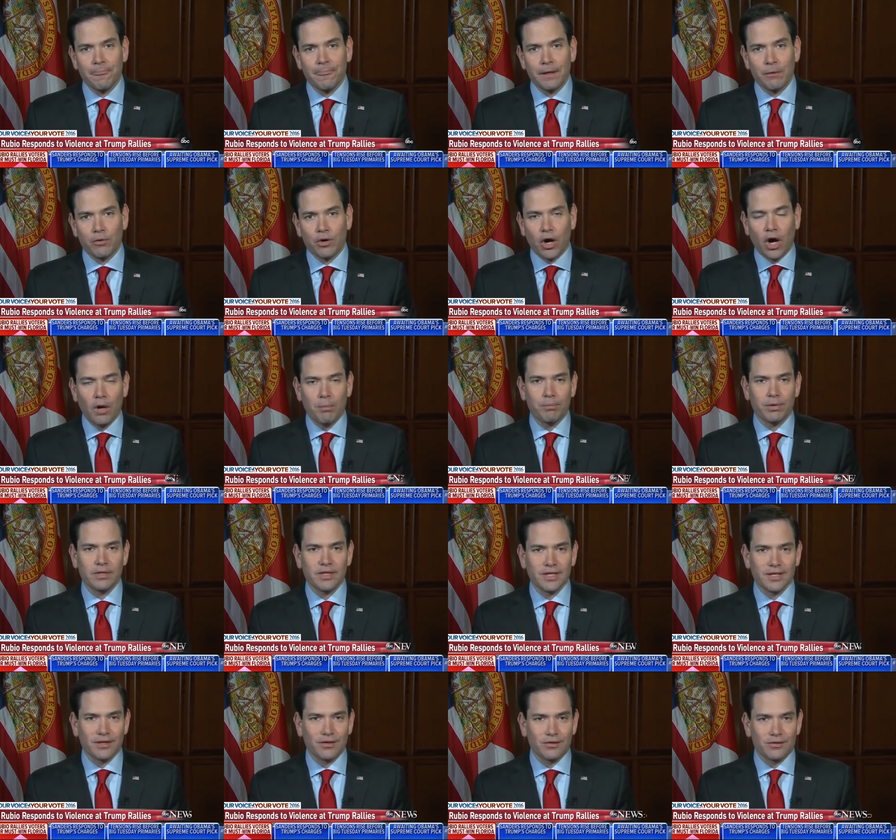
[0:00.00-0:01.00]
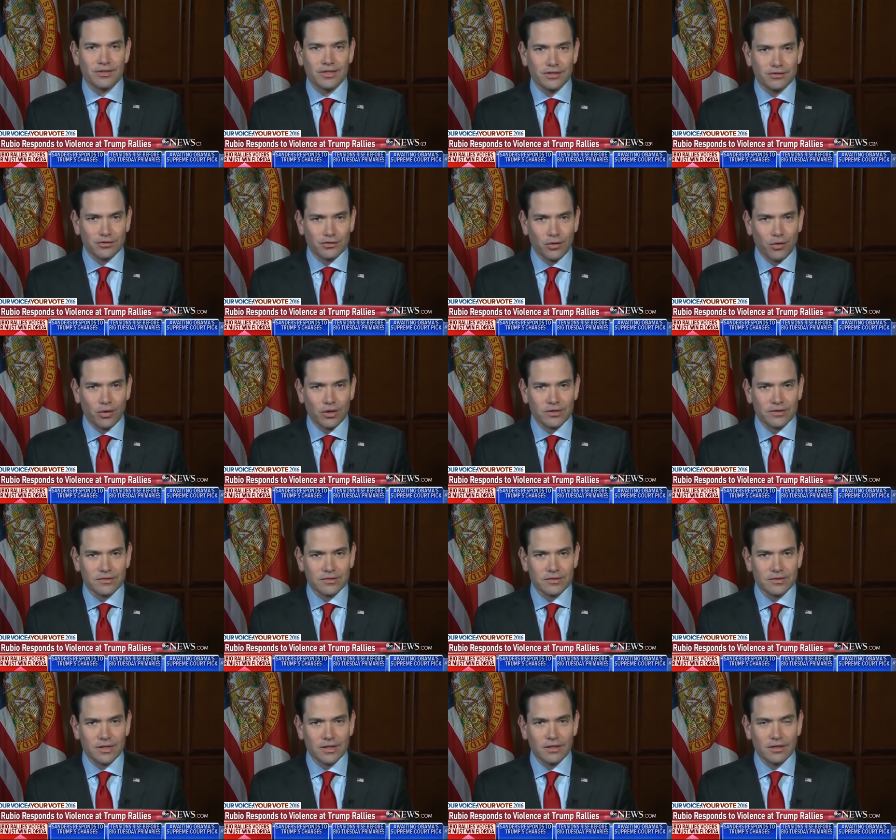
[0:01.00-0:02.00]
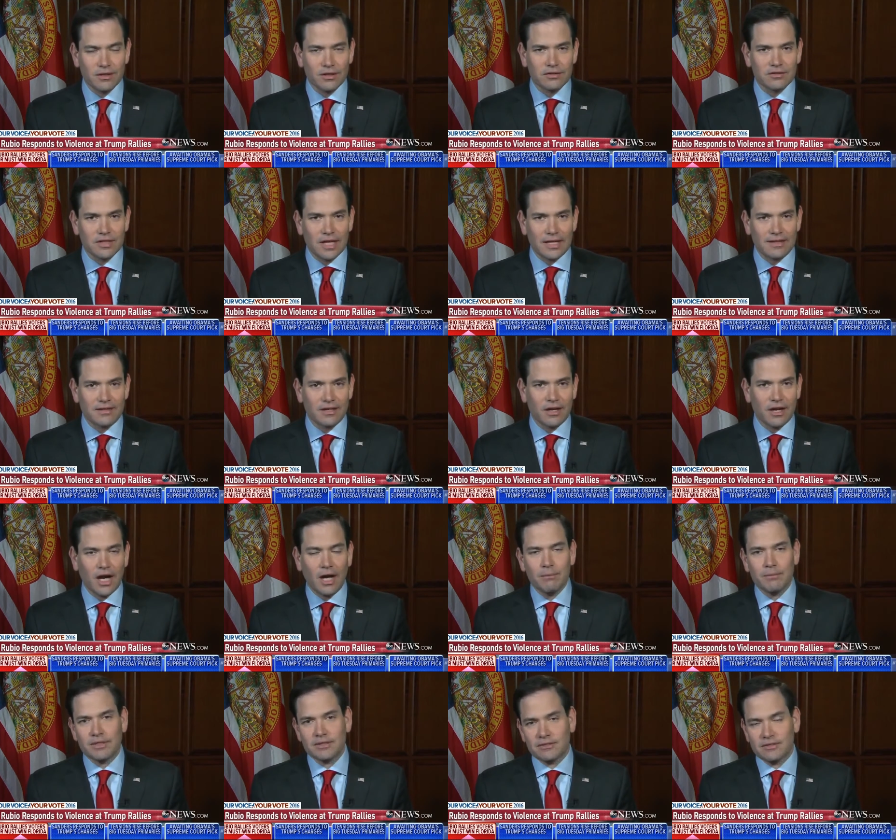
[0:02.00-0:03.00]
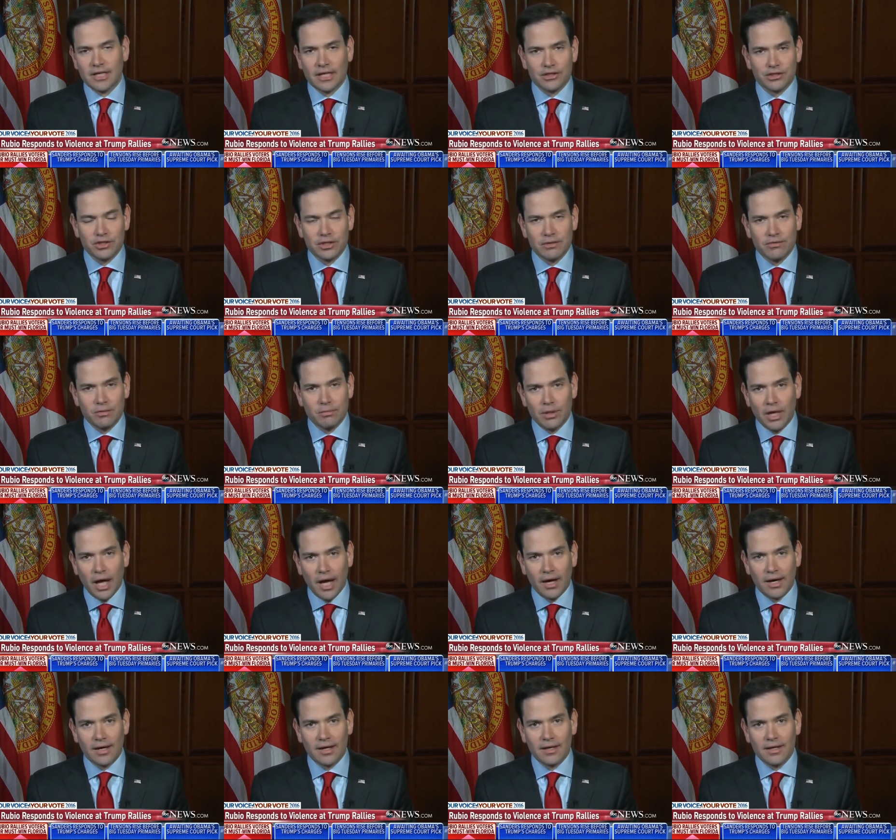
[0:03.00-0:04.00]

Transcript: where our political discourse looks like the comment section of a blog,